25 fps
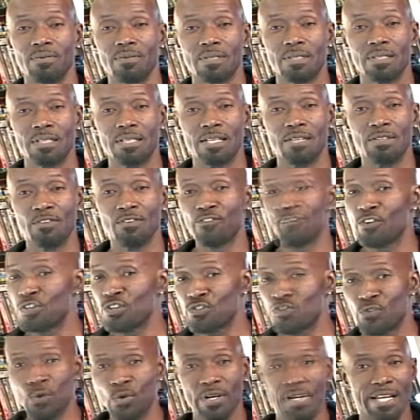In the
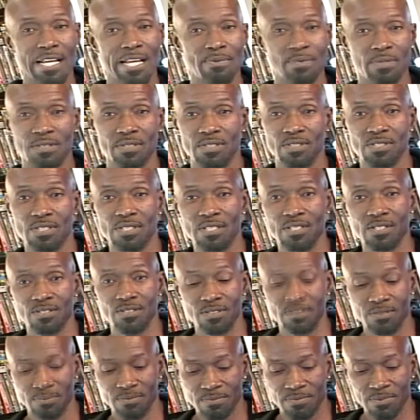first 4 games of the
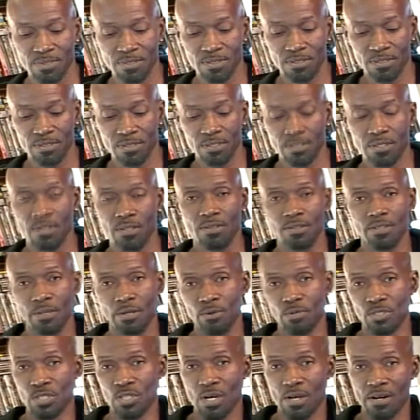season, they
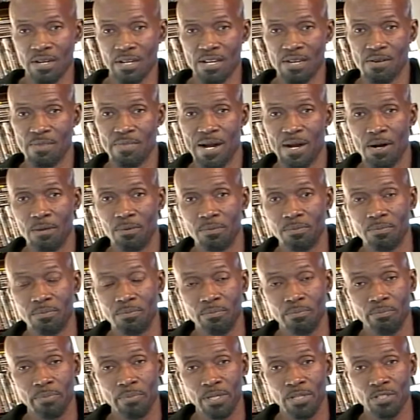were talking about
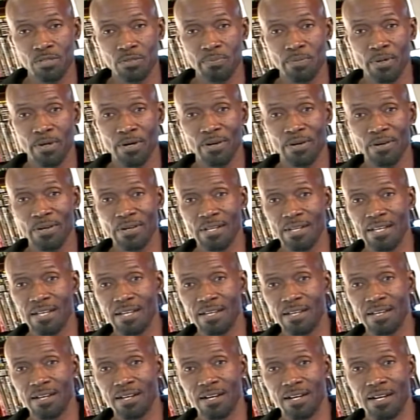Pittsburgh,
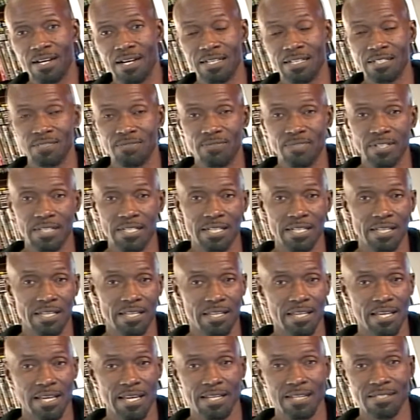undefeated
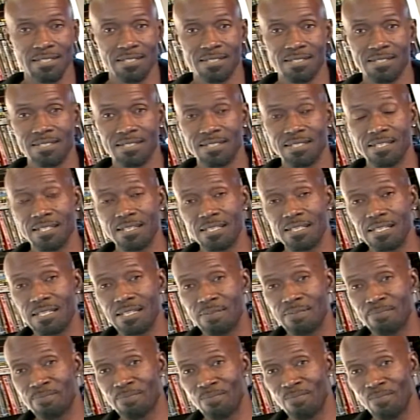Kansas City,
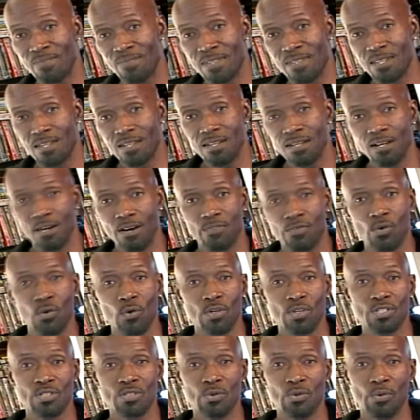of
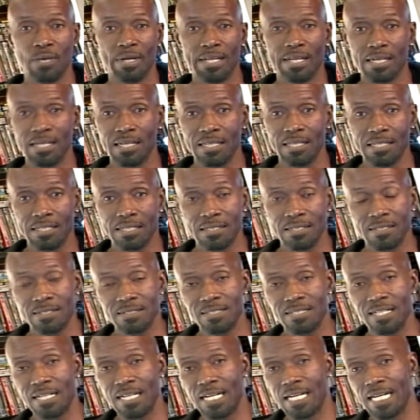course New England,
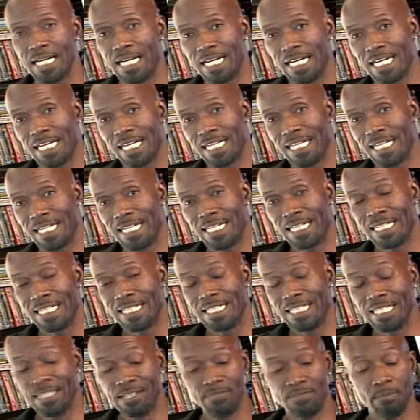
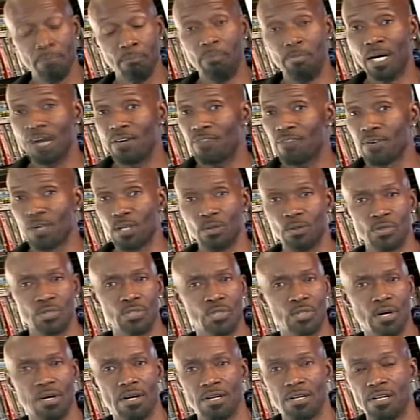even Buffalo
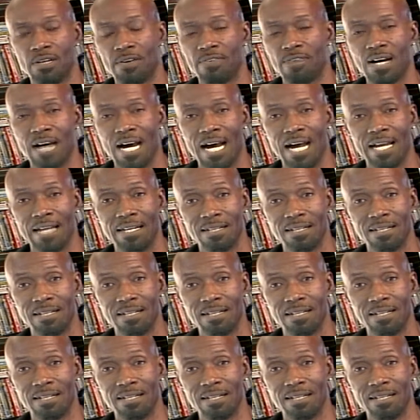started off hot.